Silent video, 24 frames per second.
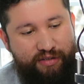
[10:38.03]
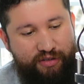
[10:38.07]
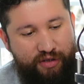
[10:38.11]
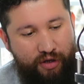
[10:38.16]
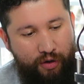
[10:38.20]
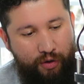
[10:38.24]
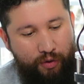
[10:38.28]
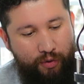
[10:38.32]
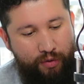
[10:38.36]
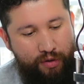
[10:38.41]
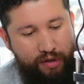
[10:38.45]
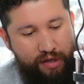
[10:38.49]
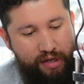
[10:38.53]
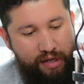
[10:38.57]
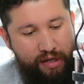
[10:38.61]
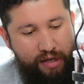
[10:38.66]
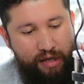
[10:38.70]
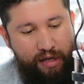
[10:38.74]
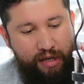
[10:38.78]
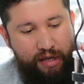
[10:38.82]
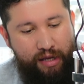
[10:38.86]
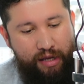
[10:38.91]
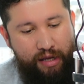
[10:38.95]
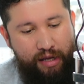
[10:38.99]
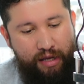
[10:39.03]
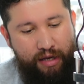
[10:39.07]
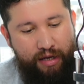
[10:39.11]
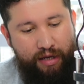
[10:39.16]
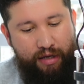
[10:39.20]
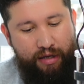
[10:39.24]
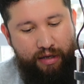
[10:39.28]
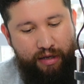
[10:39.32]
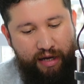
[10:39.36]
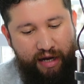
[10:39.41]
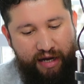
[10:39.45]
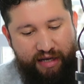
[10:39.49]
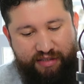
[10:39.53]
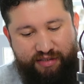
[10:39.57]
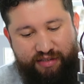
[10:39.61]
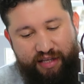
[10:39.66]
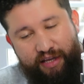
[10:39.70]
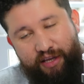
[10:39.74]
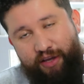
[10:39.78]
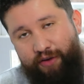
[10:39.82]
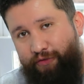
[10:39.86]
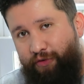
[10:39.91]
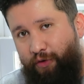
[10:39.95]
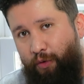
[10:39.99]
So guys,
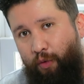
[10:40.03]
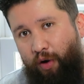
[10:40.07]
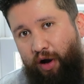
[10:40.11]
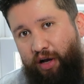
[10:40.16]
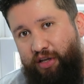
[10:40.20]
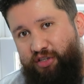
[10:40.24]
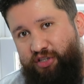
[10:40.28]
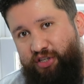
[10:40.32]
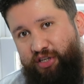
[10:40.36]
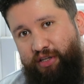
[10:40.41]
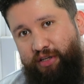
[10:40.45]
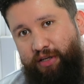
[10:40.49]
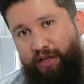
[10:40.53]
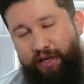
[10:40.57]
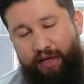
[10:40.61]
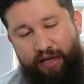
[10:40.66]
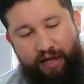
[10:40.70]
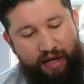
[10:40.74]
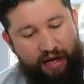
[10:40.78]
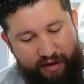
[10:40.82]
thank you for watching.